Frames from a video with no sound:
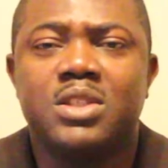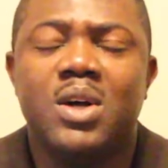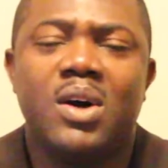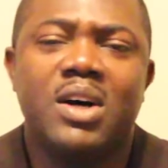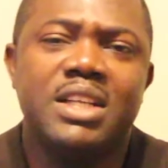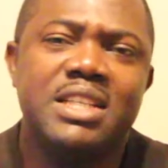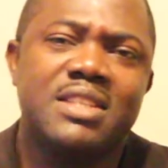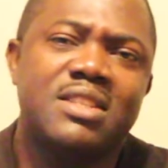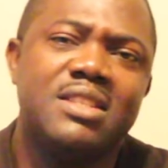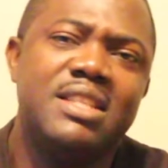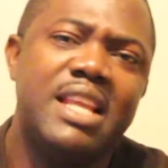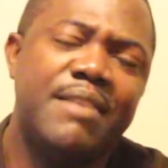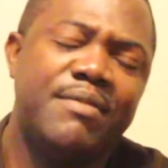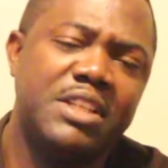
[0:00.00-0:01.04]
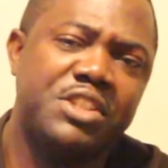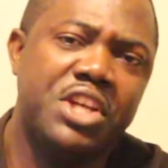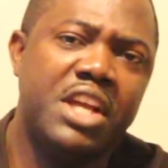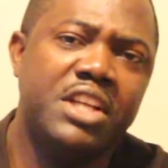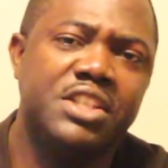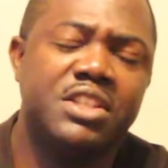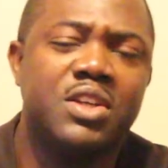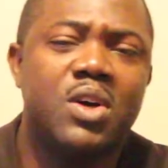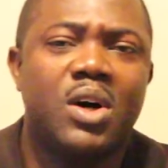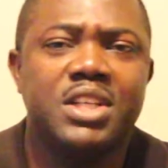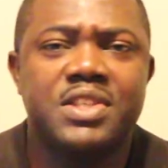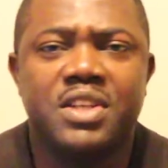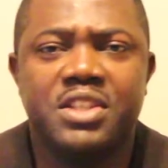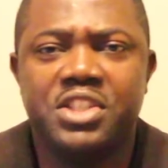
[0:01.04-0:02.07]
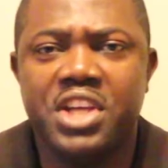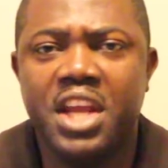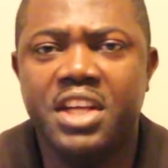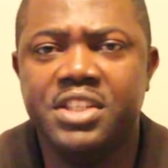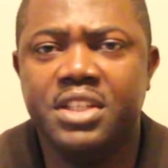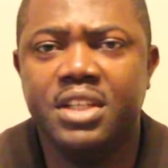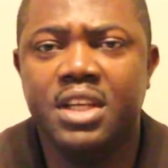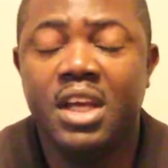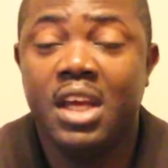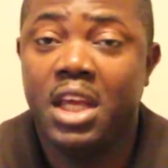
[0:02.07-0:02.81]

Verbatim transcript: God is never changing. God is unchanging.